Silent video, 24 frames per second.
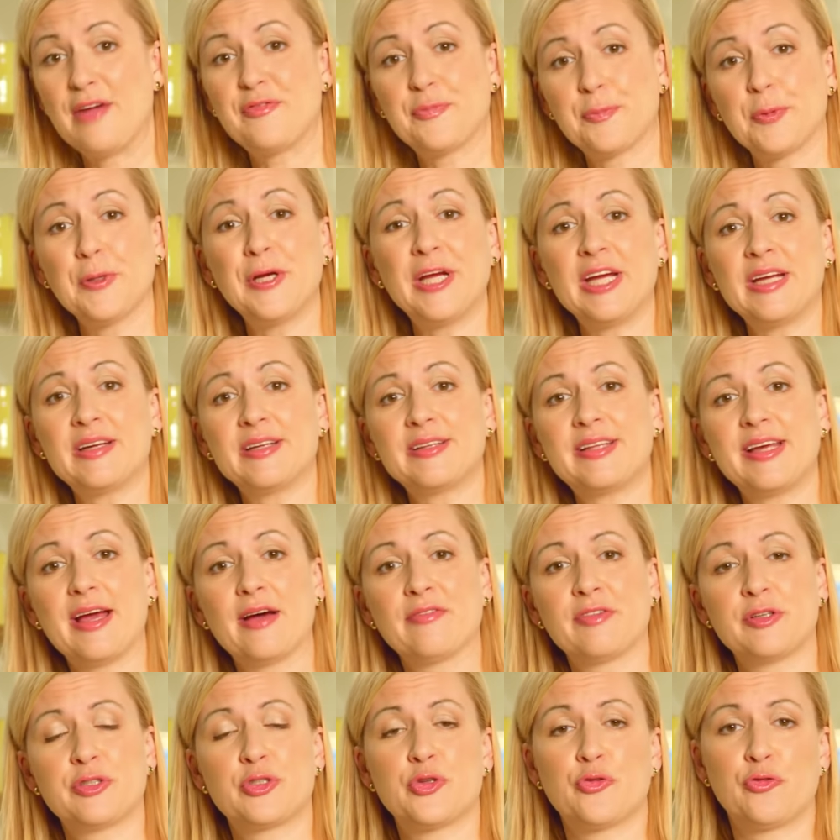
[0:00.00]
I've preheated the
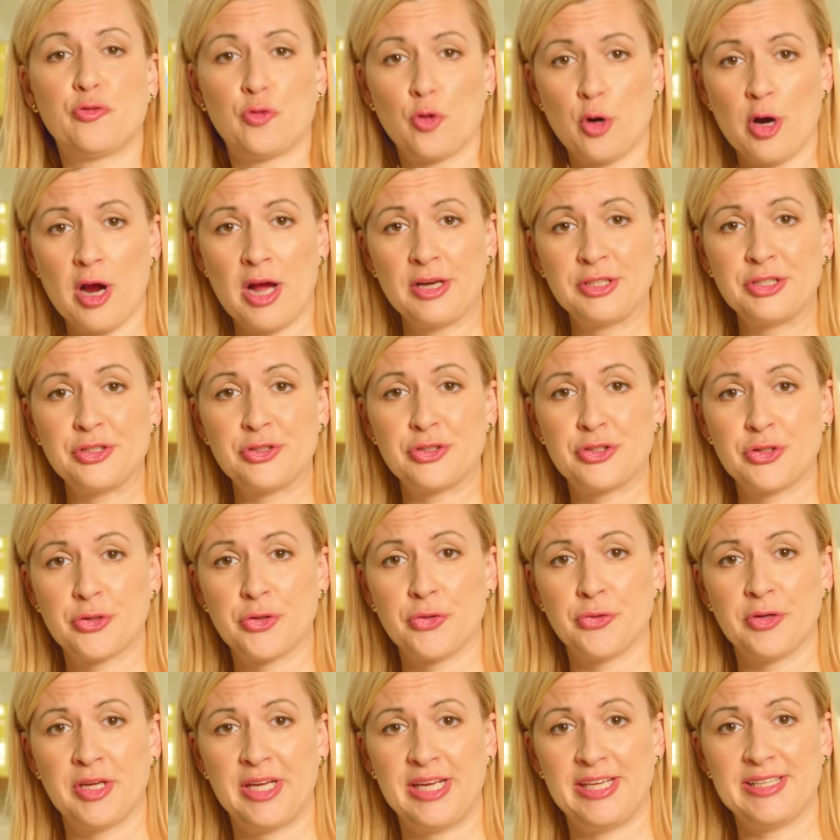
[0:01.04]
oven to 400
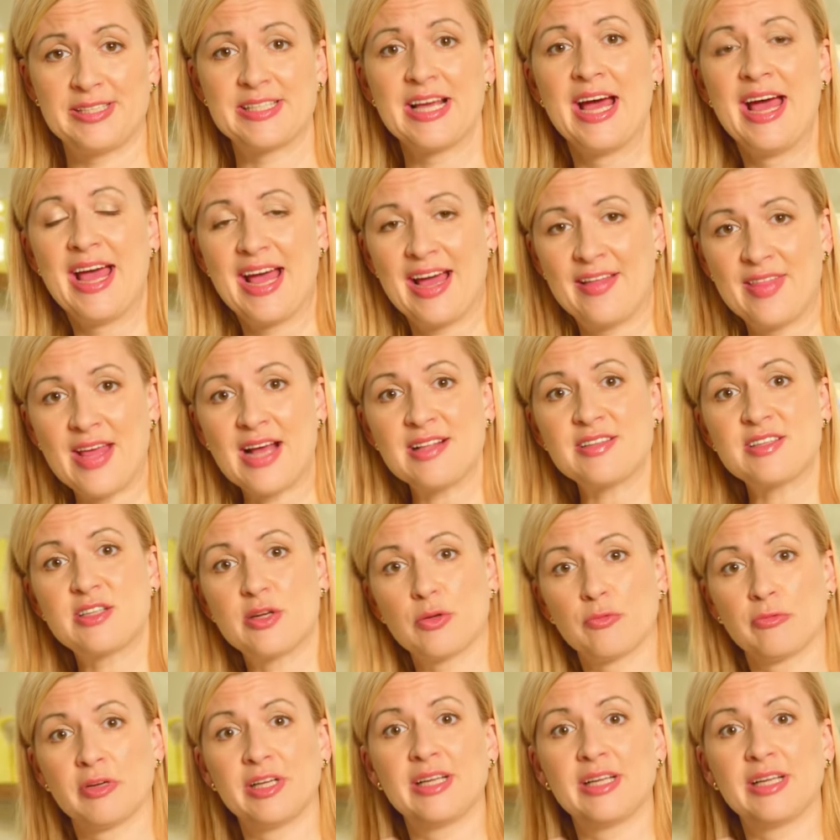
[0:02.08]
degrees, and that's to